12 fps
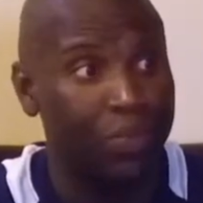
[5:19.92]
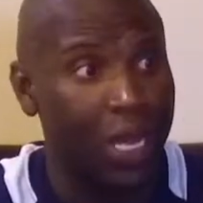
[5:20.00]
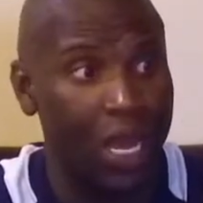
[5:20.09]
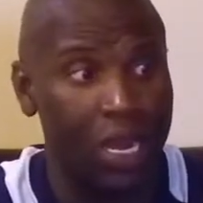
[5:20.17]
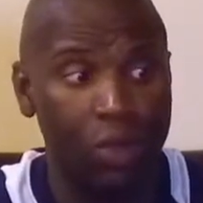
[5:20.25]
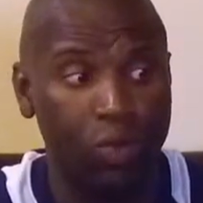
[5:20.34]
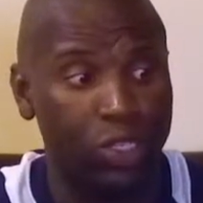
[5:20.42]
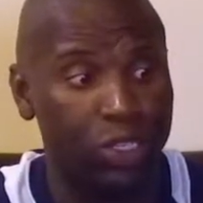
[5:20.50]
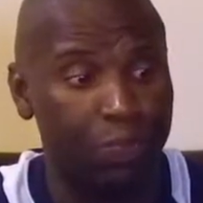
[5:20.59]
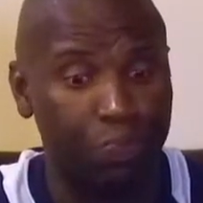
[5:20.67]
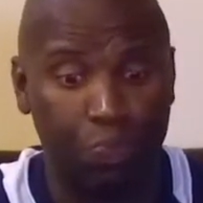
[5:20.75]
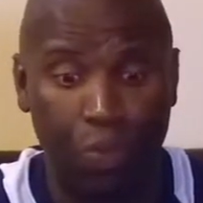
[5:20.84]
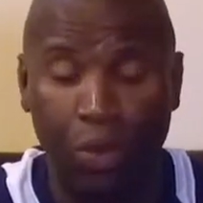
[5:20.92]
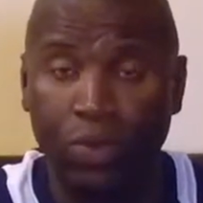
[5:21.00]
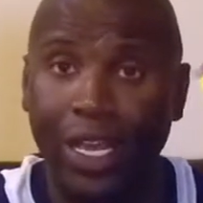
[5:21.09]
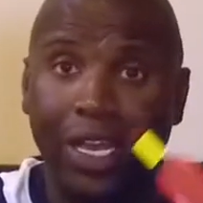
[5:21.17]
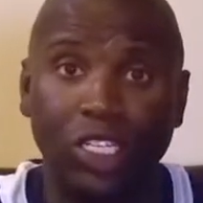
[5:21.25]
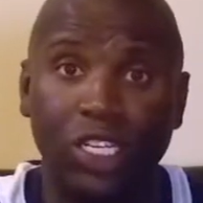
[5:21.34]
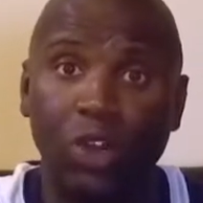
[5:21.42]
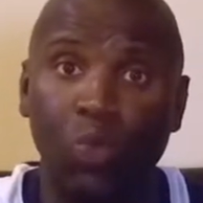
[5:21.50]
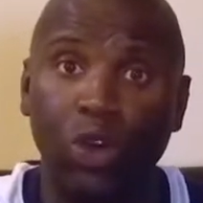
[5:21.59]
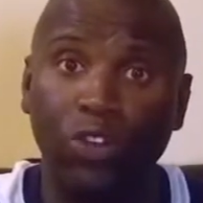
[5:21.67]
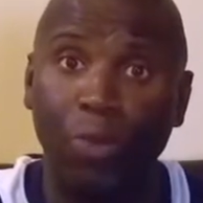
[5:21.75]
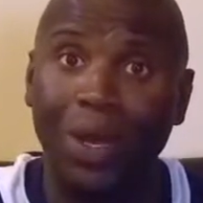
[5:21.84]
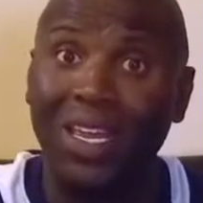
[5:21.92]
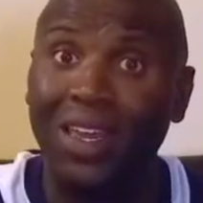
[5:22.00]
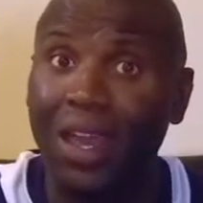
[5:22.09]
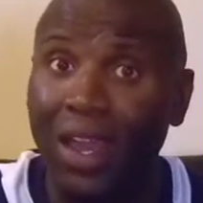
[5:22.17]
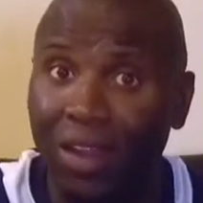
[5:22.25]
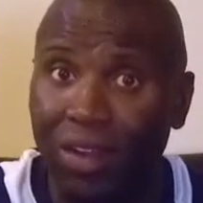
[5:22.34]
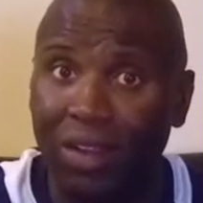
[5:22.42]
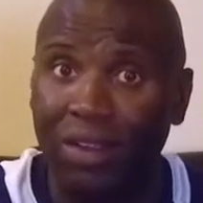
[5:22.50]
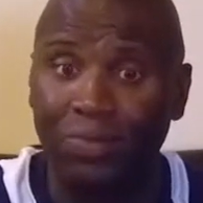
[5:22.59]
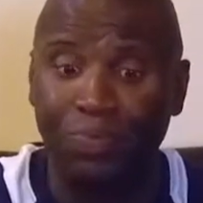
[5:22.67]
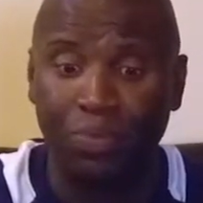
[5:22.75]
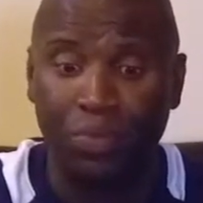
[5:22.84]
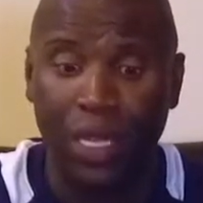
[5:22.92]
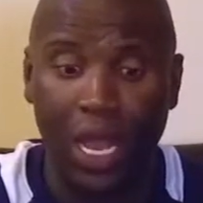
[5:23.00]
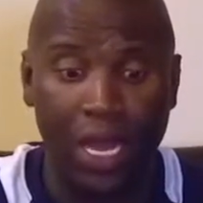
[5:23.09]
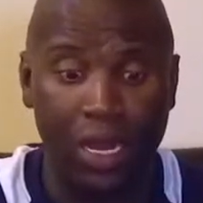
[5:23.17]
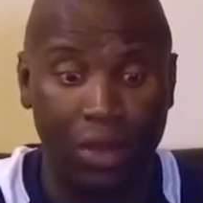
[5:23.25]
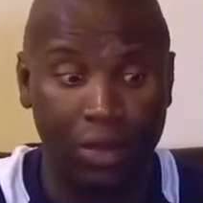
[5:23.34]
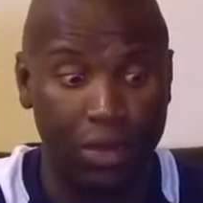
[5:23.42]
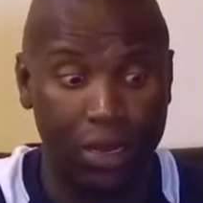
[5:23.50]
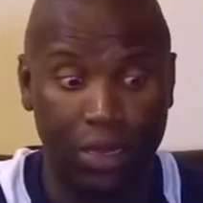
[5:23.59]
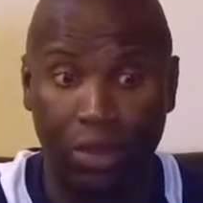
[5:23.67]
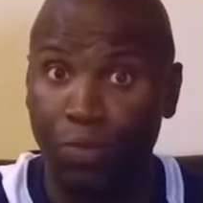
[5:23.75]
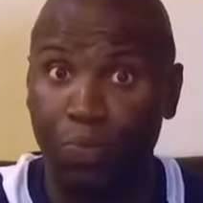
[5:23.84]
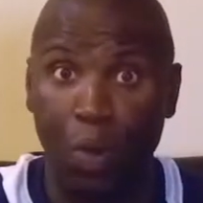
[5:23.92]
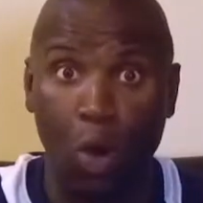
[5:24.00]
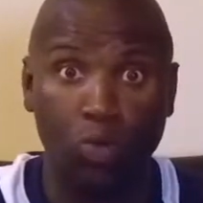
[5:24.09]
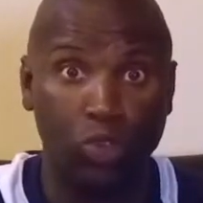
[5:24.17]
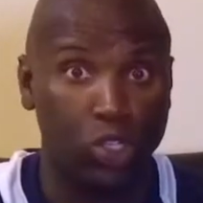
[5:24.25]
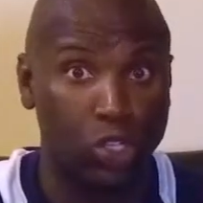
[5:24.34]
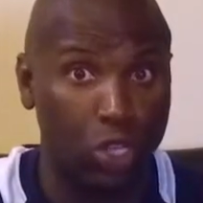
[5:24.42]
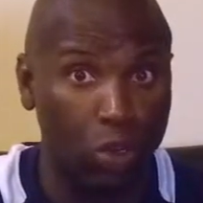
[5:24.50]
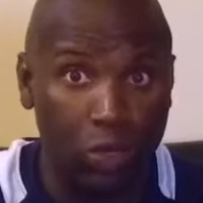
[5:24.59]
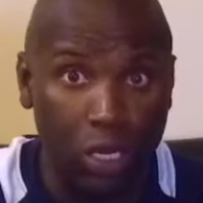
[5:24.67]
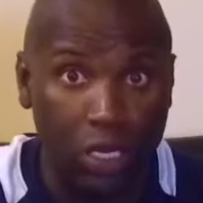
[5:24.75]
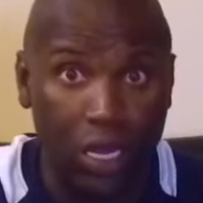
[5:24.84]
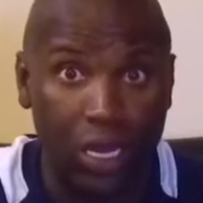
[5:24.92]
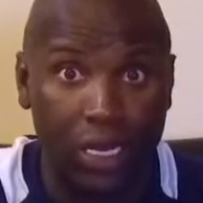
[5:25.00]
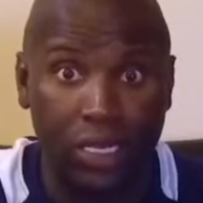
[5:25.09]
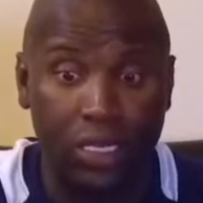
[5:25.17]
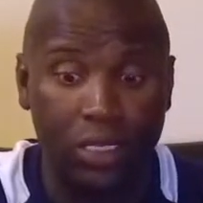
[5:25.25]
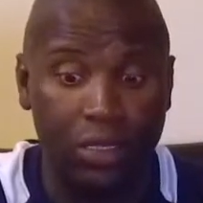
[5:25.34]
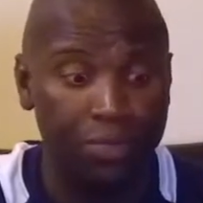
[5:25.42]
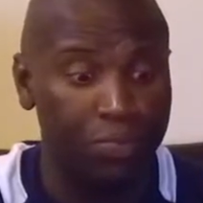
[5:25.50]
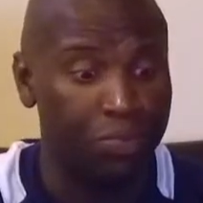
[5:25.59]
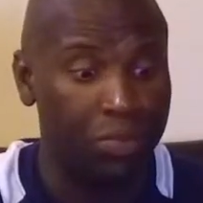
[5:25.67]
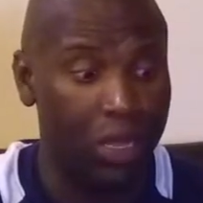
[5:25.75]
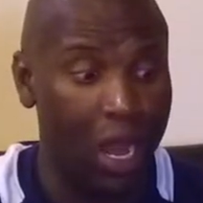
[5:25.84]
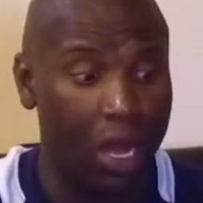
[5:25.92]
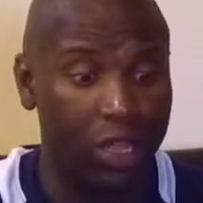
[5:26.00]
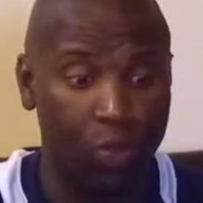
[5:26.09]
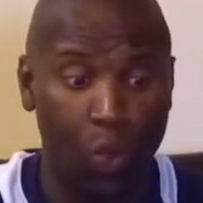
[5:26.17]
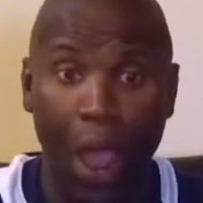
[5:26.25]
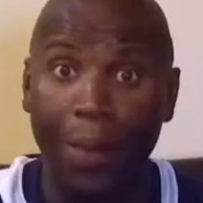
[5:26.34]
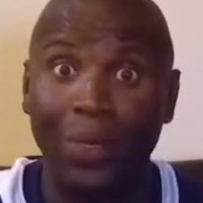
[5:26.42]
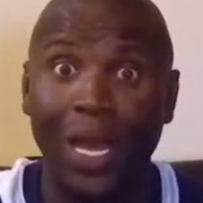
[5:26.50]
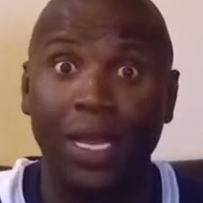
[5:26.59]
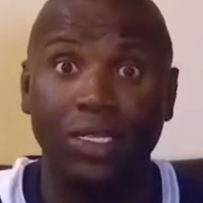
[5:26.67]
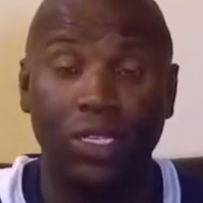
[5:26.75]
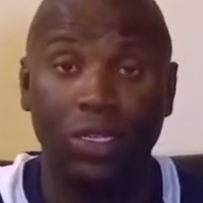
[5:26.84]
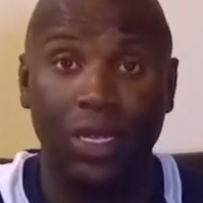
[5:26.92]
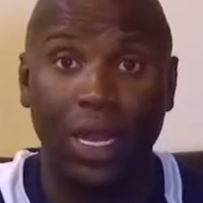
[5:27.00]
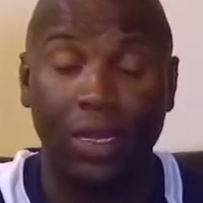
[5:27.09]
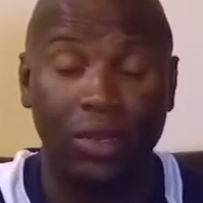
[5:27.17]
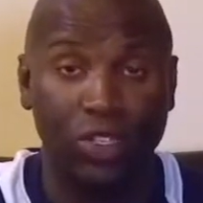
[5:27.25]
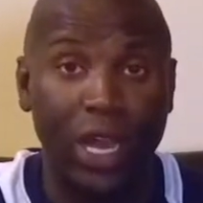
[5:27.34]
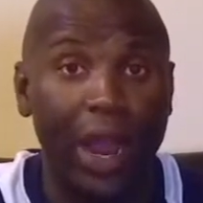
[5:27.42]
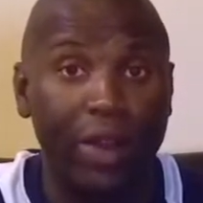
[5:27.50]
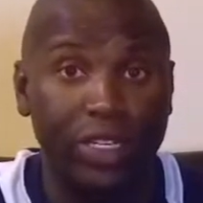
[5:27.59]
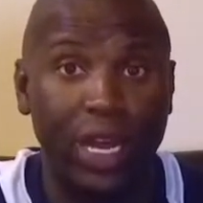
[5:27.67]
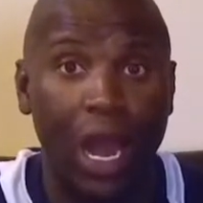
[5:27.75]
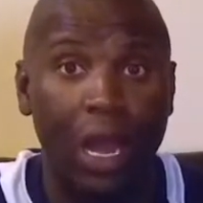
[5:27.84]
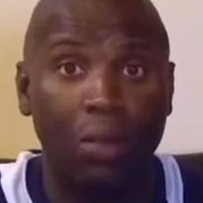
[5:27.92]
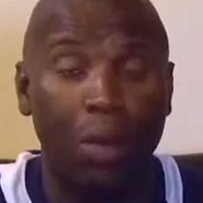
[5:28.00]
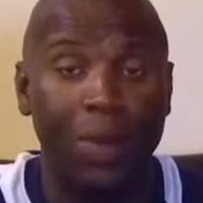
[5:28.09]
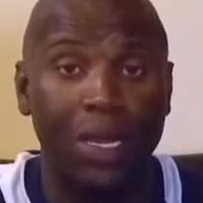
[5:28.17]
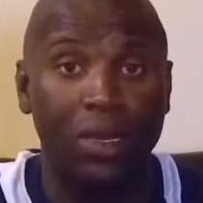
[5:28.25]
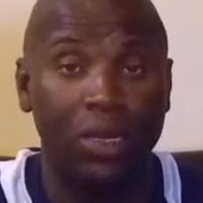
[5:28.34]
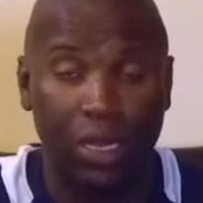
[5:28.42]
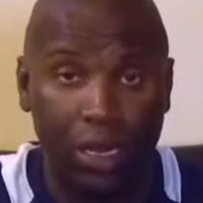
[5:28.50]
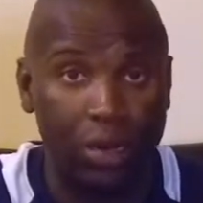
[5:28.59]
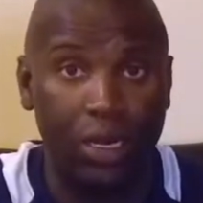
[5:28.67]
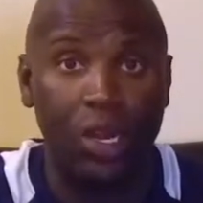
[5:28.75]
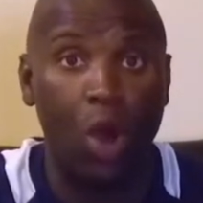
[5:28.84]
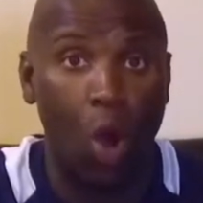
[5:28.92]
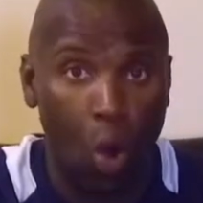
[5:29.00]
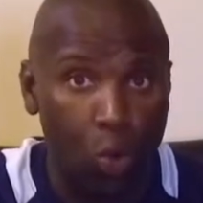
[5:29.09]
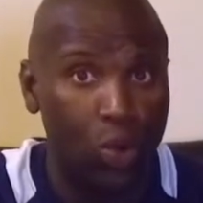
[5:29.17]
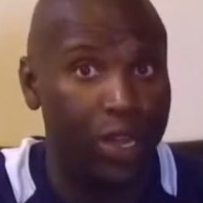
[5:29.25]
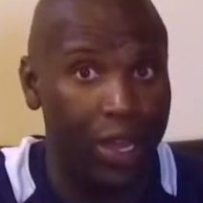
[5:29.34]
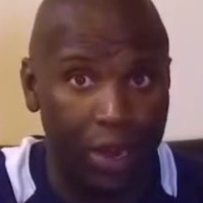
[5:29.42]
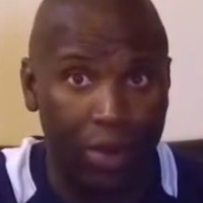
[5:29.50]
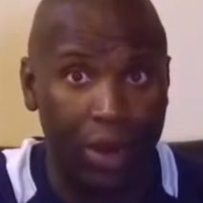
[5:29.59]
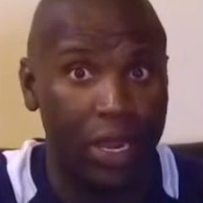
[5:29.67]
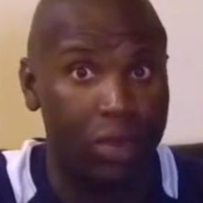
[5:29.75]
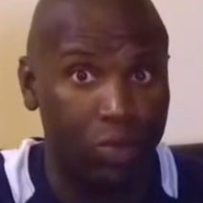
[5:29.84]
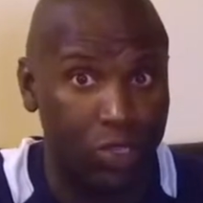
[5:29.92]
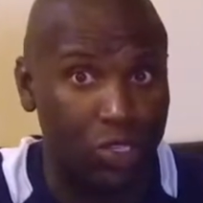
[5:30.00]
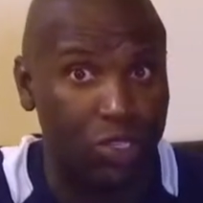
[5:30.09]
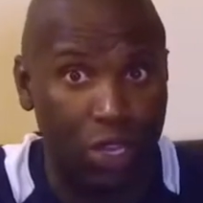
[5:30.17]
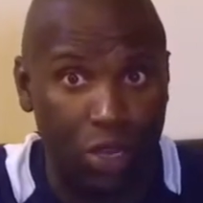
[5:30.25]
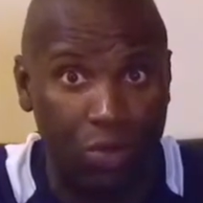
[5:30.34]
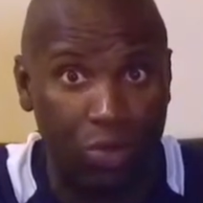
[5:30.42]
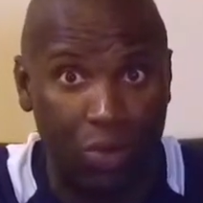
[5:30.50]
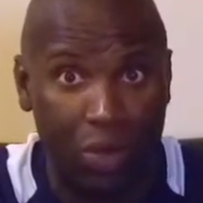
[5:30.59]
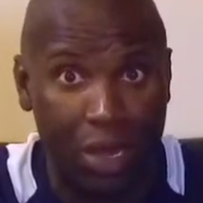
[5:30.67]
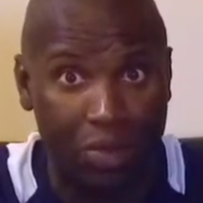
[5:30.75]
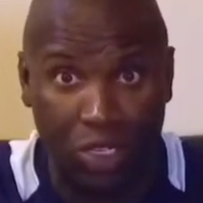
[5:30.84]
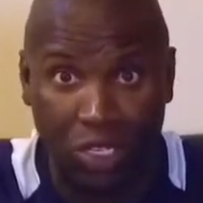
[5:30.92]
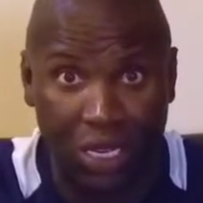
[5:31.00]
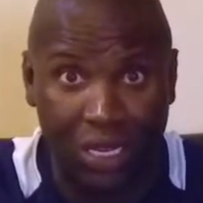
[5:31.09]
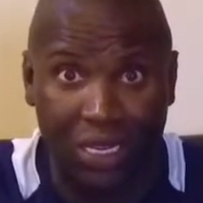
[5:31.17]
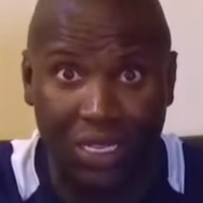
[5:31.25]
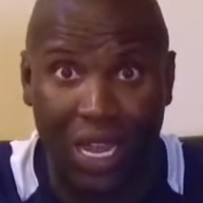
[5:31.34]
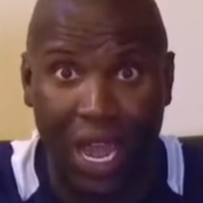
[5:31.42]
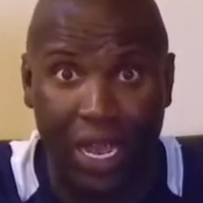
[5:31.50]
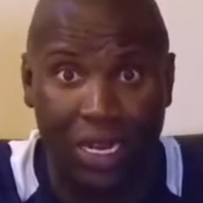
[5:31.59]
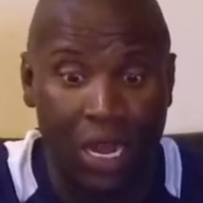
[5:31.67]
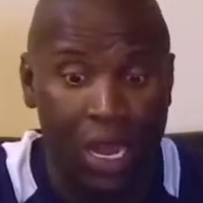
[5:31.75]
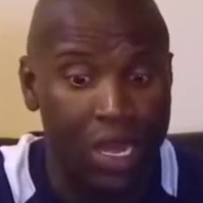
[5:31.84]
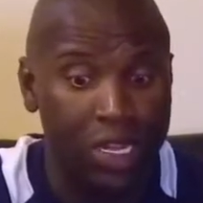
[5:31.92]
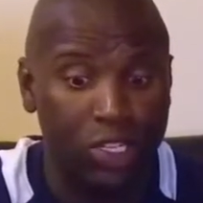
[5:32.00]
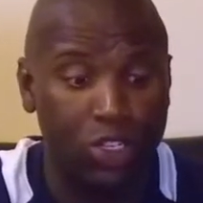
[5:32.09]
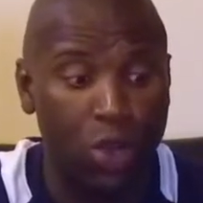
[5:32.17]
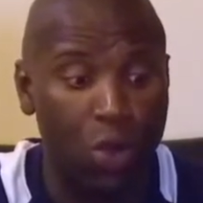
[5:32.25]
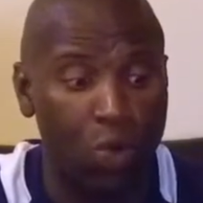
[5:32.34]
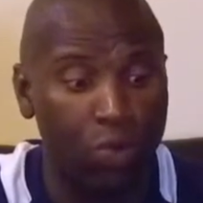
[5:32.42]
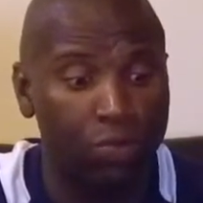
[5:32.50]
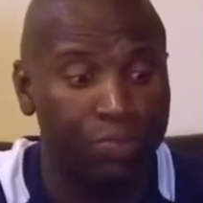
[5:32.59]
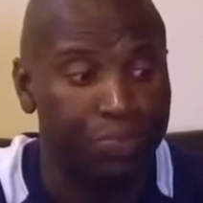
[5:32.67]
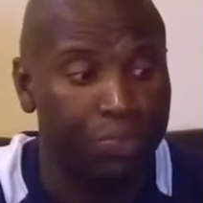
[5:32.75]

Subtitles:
and it was actually in the woods for about a year, and the boat still looked good. The wrap lasted that entire time. I mean, literally a whole year, and it was still intact. So